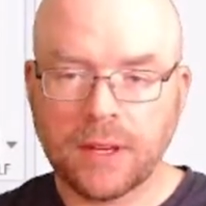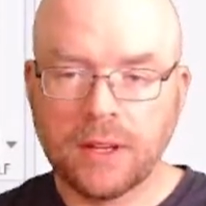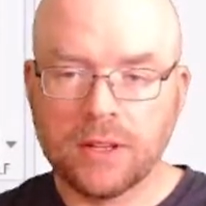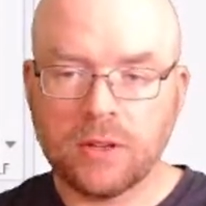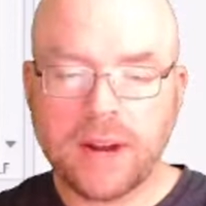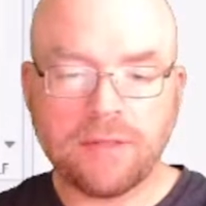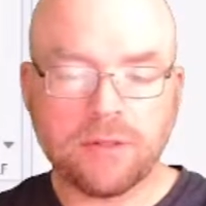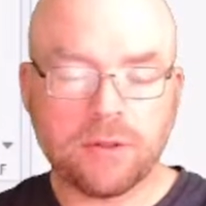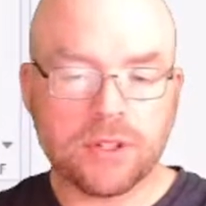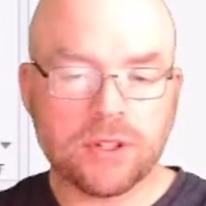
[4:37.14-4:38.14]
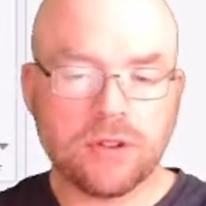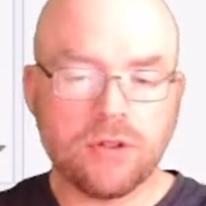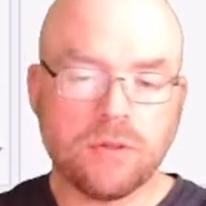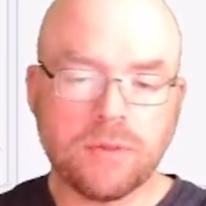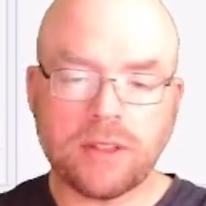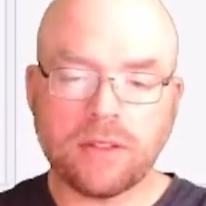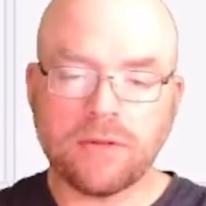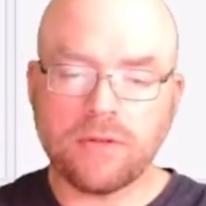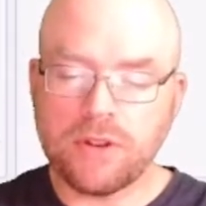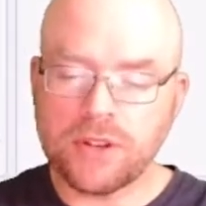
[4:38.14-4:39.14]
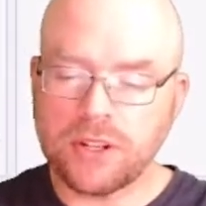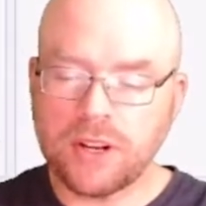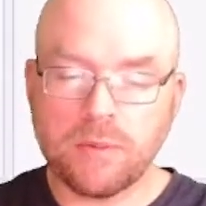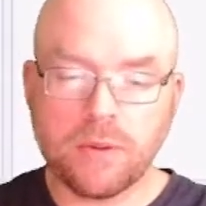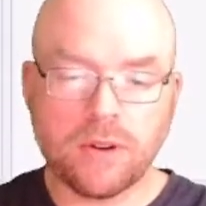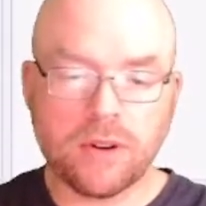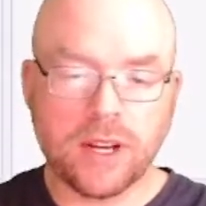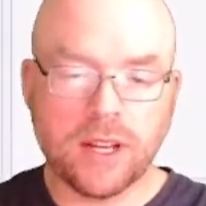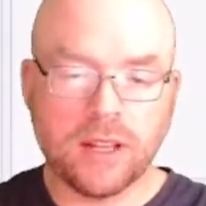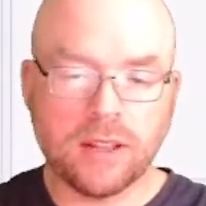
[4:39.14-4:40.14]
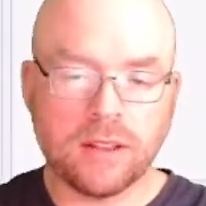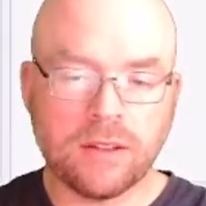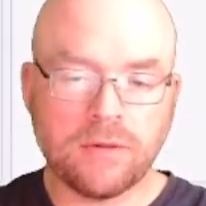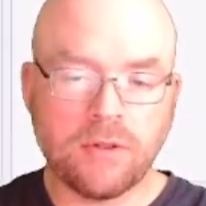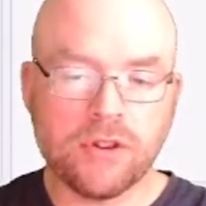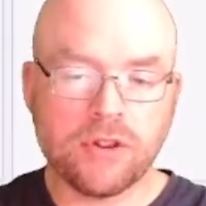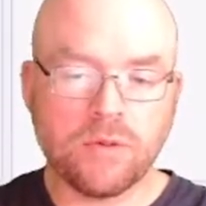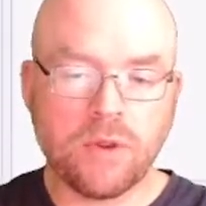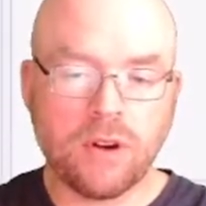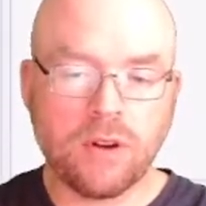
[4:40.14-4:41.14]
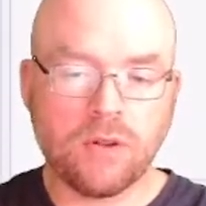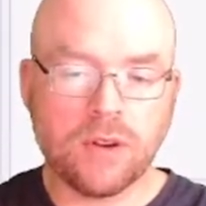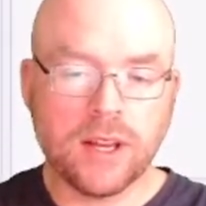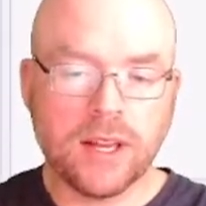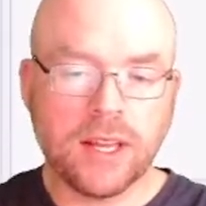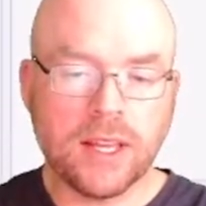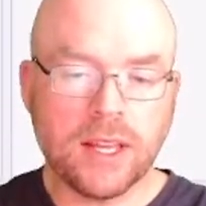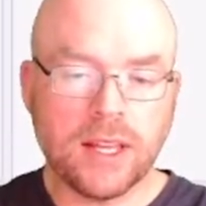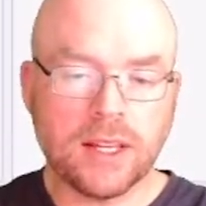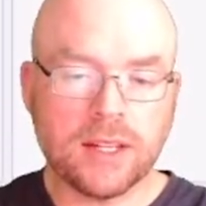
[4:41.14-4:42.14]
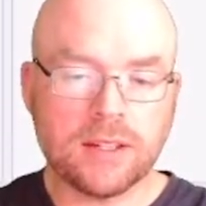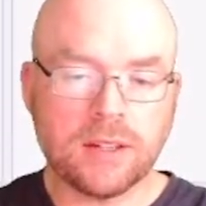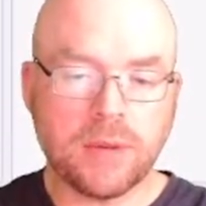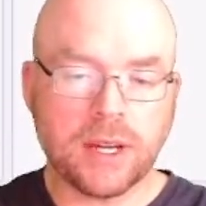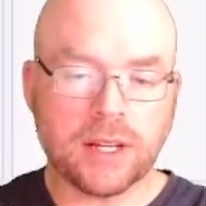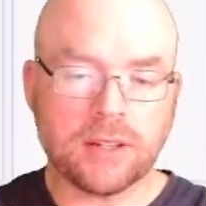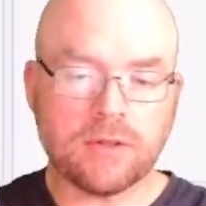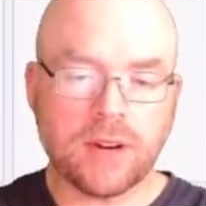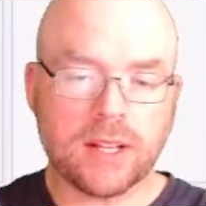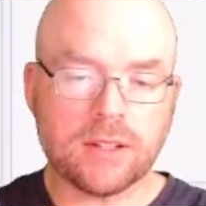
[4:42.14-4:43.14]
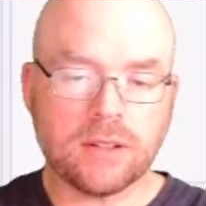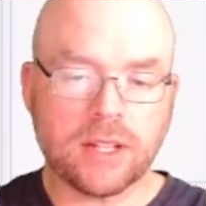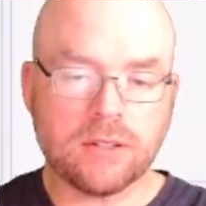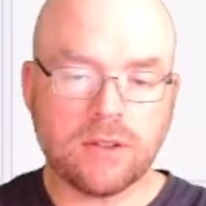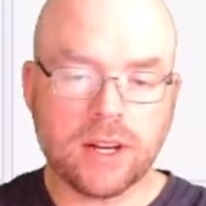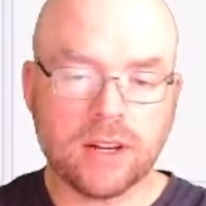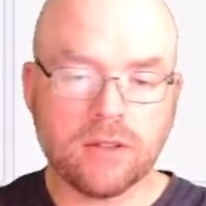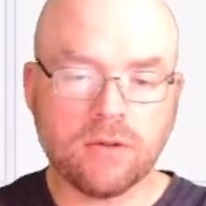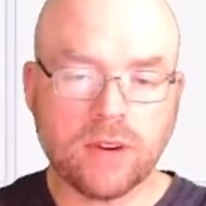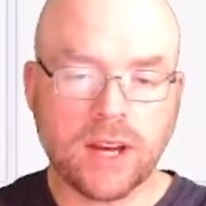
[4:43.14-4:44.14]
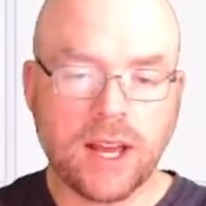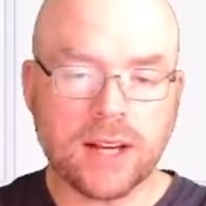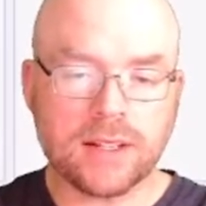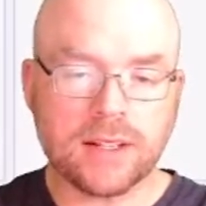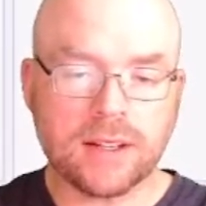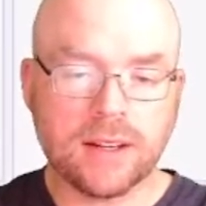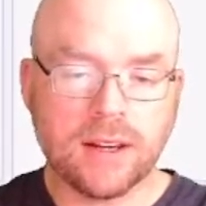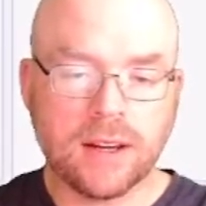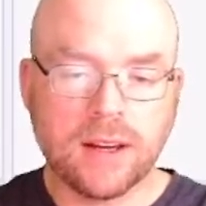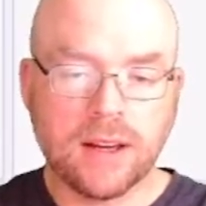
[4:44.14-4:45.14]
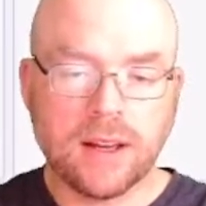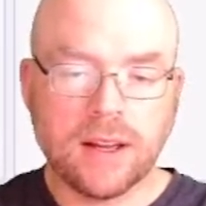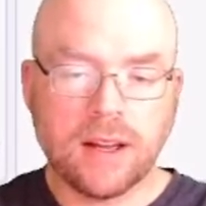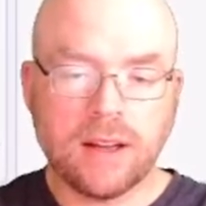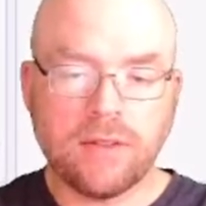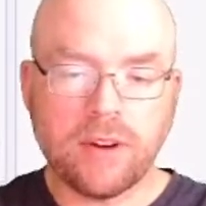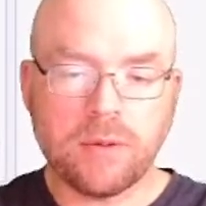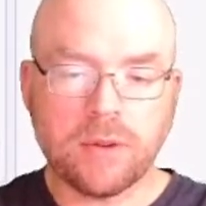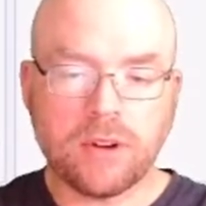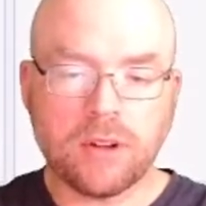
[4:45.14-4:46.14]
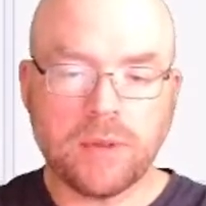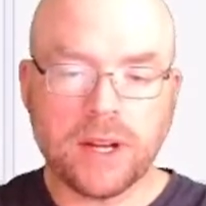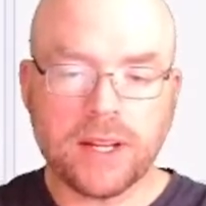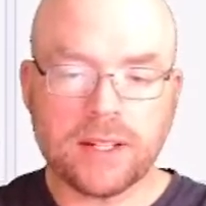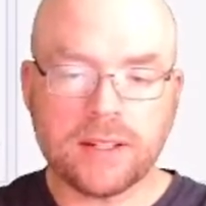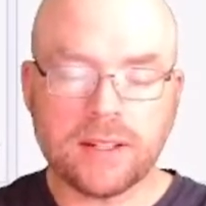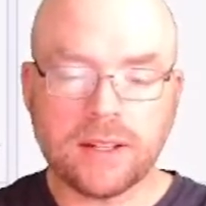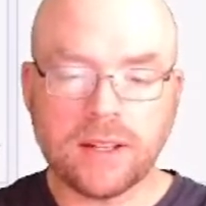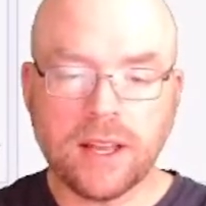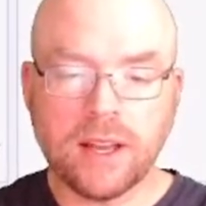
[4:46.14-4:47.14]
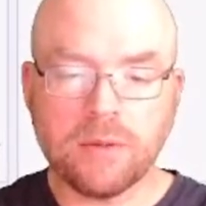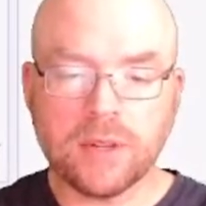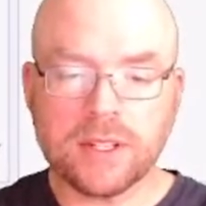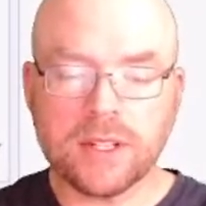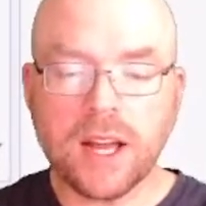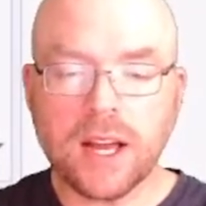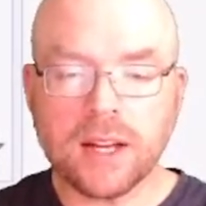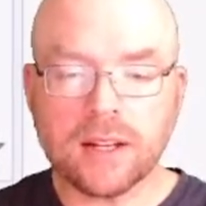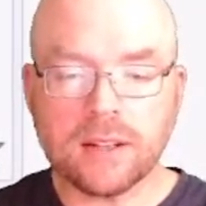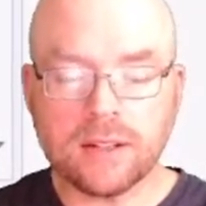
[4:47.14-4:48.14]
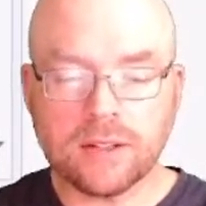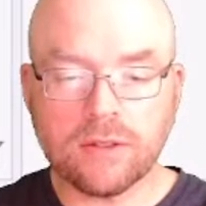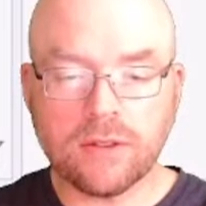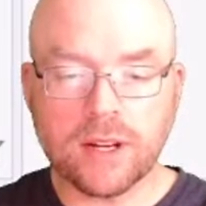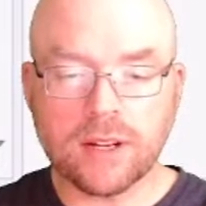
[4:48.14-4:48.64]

So we have to assume that the first number in the first row is the biggest, right? So let's go ahead and create a variable called biggest and we'll assign to it